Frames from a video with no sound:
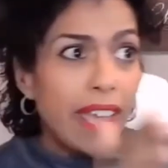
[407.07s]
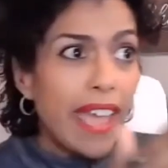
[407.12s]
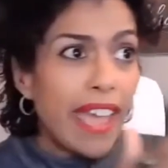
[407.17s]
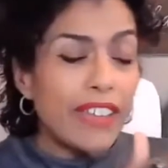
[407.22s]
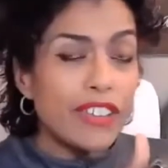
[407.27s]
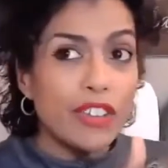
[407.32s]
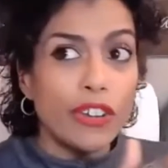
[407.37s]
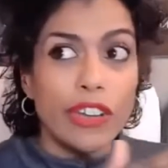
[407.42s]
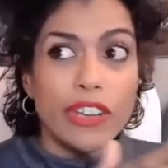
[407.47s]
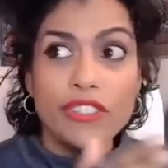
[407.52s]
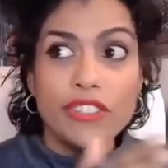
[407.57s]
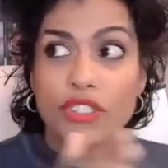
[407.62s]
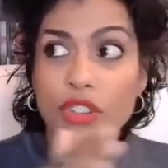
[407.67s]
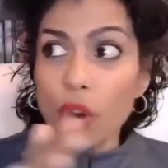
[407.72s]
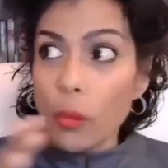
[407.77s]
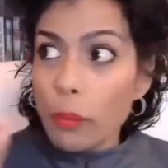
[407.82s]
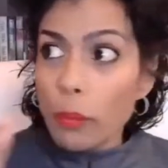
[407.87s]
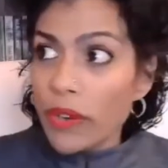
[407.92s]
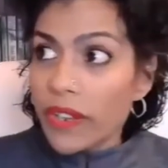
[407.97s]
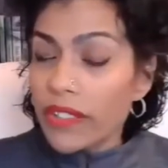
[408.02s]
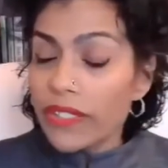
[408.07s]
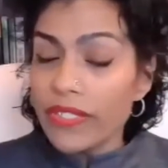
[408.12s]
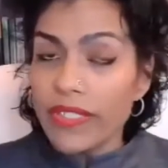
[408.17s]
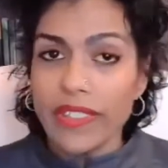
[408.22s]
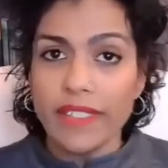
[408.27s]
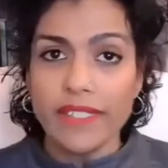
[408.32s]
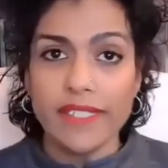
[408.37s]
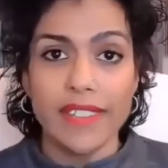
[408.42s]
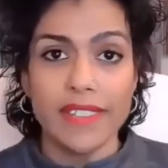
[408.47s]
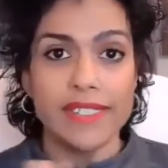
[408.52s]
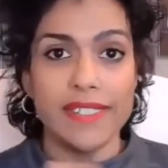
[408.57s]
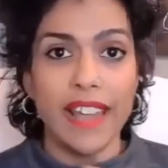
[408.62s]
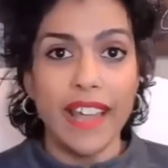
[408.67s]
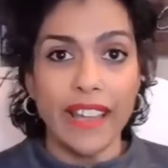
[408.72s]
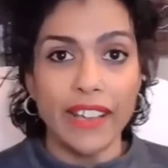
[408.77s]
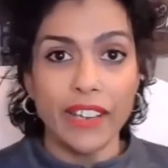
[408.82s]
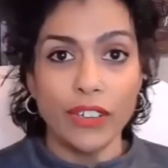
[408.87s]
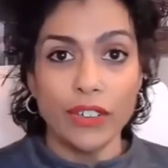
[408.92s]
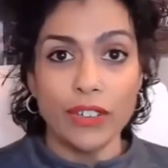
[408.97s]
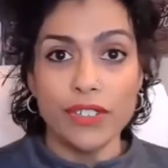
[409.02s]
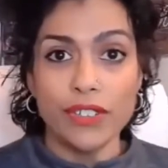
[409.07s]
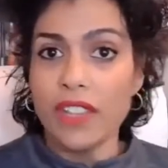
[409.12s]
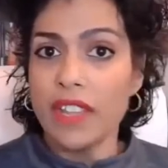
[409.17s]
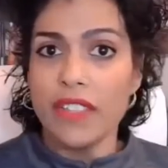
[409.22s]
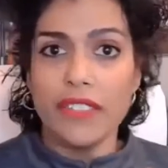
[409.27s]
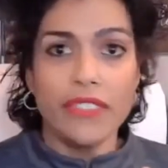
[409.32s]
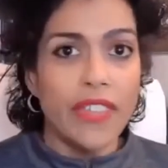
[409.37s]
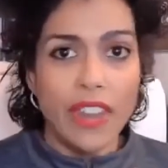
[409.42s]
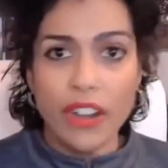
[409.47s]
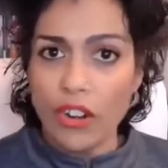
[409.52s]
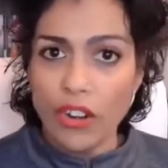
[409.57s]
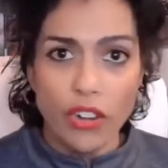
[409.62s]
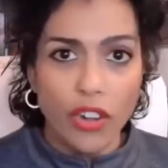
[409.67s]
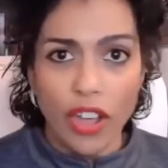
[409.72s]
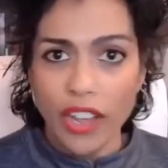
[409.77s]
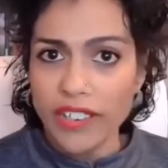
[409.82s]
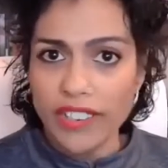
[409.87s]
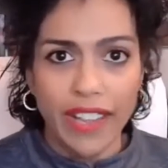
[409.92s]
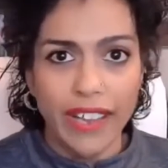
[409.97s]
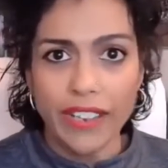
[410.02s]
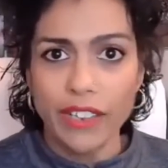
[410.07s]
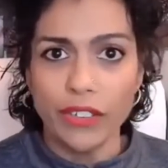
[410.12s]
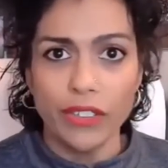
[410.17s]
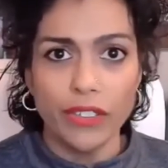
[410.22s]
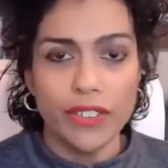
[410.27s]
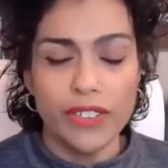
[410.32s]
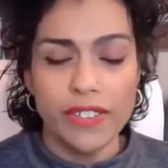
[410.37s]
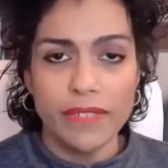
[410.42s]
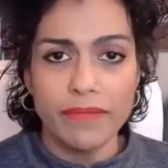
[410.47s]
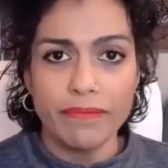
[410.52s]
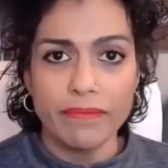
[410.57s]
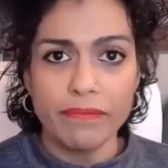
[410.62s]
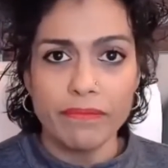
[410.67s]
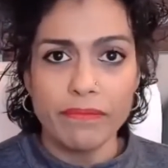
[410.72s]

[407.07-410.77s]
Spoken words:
and you're interpreting things as tigers that are not tigers.